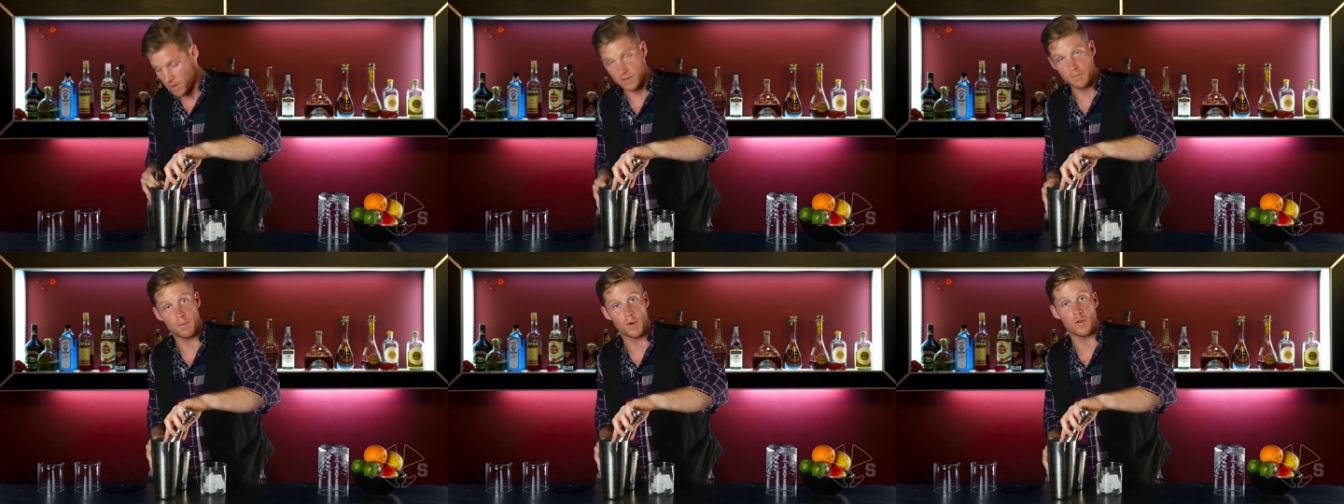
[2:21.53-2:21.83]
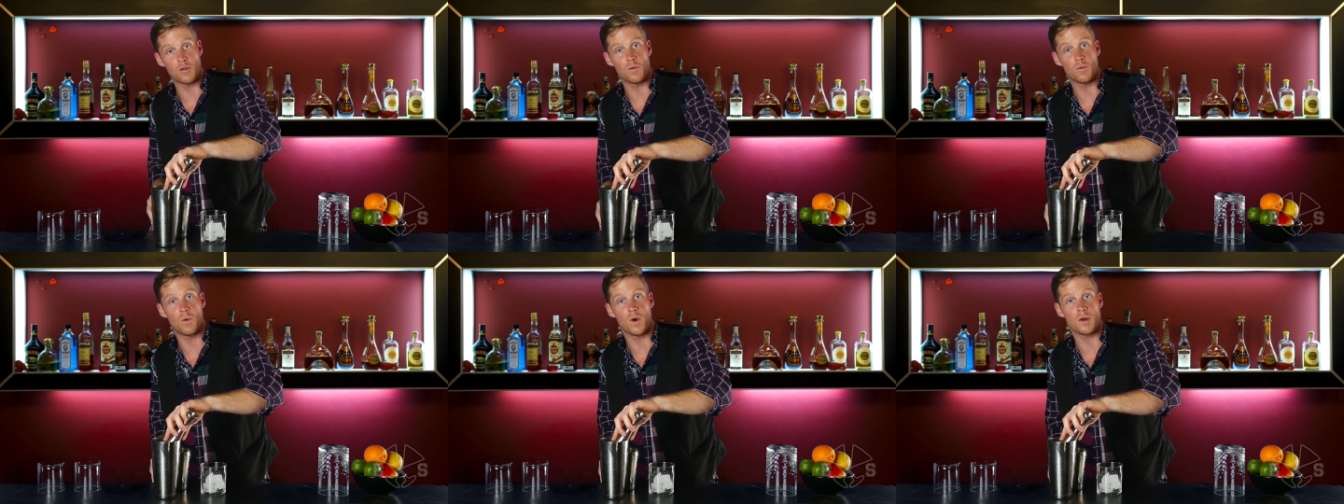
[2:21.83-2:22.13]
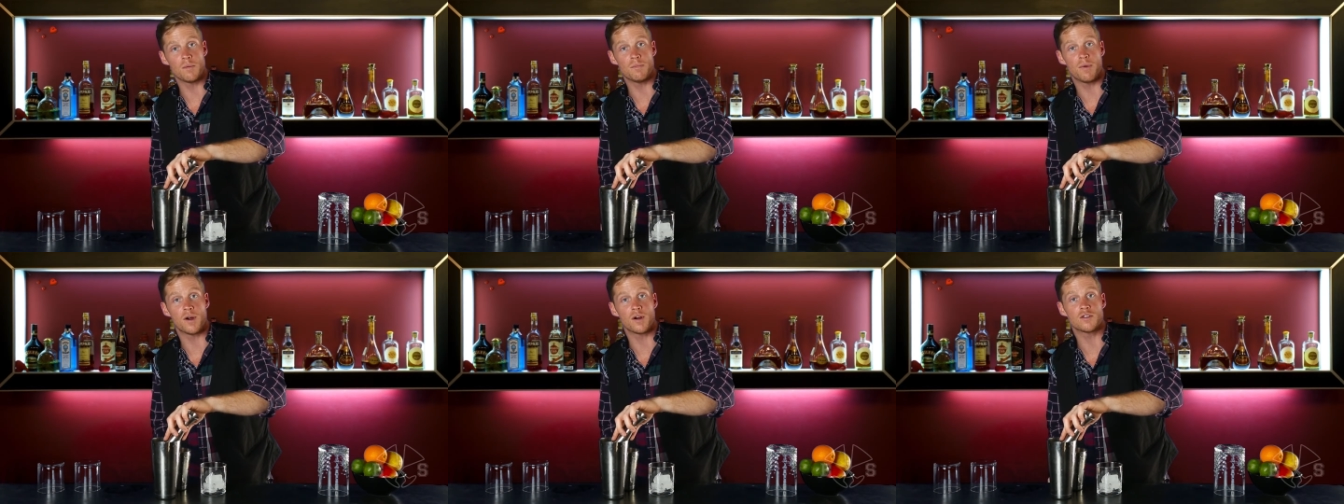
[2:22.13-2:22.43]
It's both
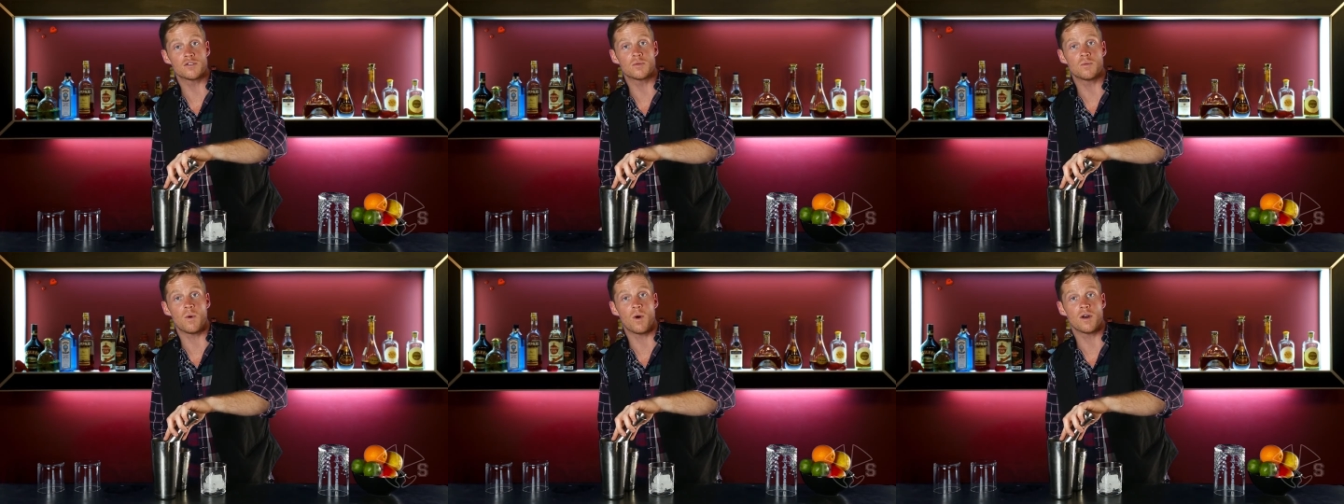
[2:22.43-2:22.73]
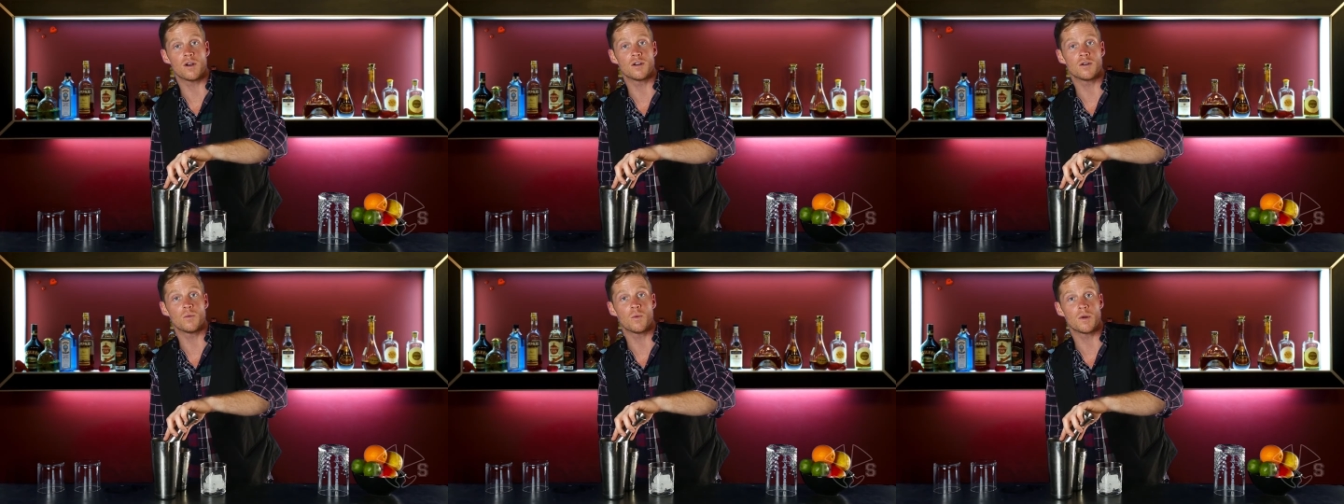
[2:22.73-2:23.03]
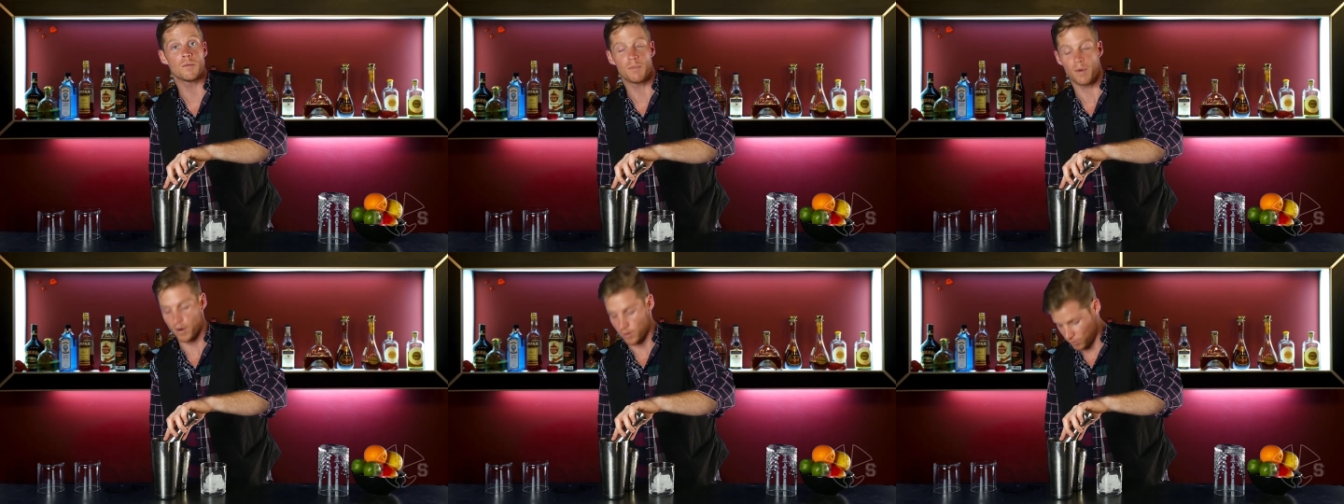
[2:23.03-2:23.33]
one part water to
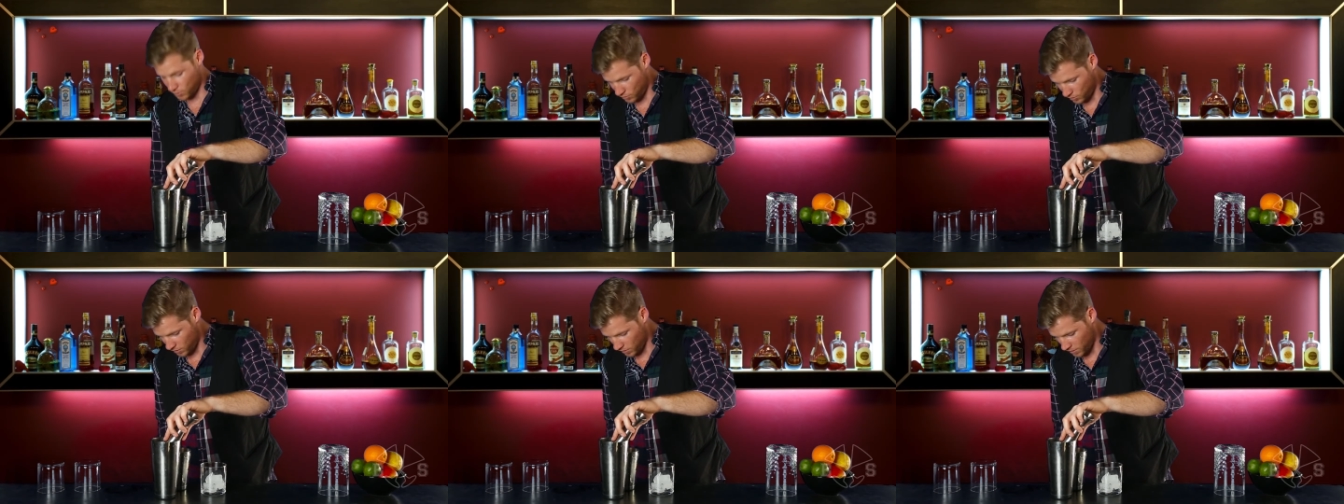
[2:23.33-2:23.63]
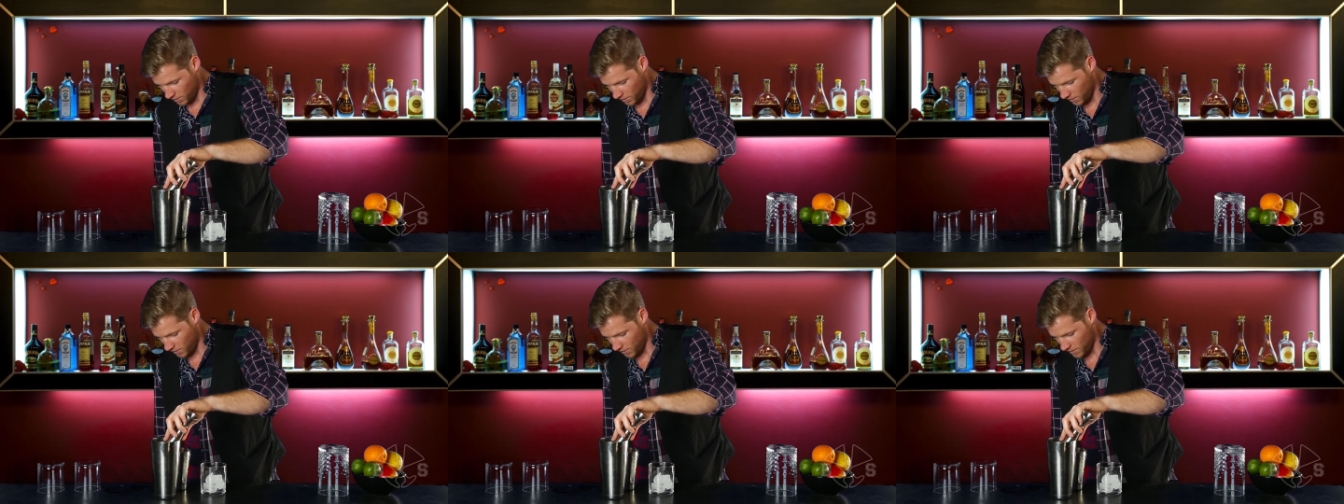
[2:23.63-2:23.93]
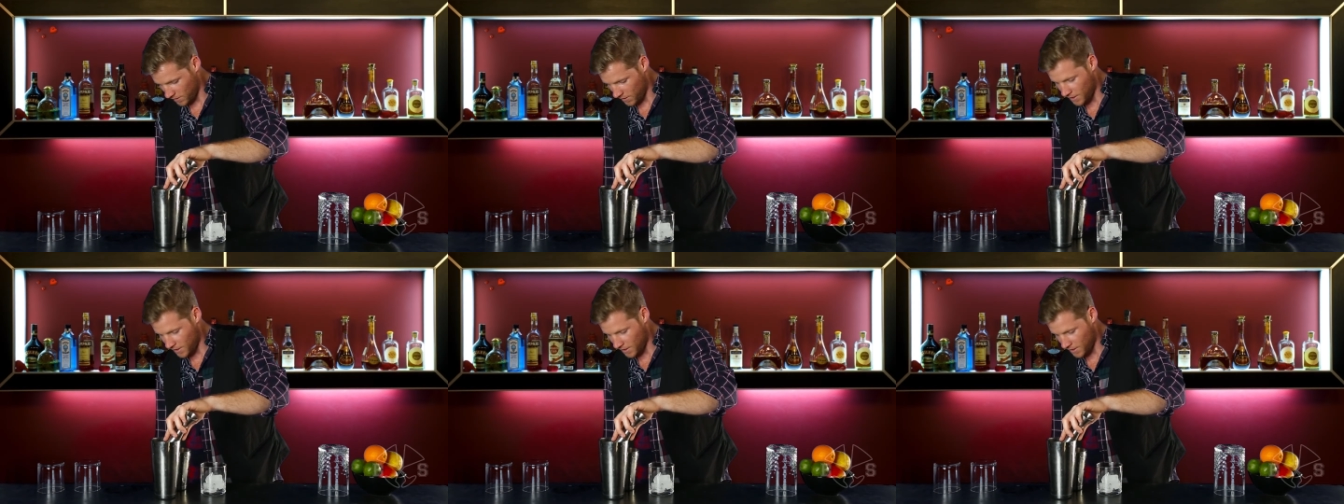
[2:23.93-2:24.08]
one part sugar.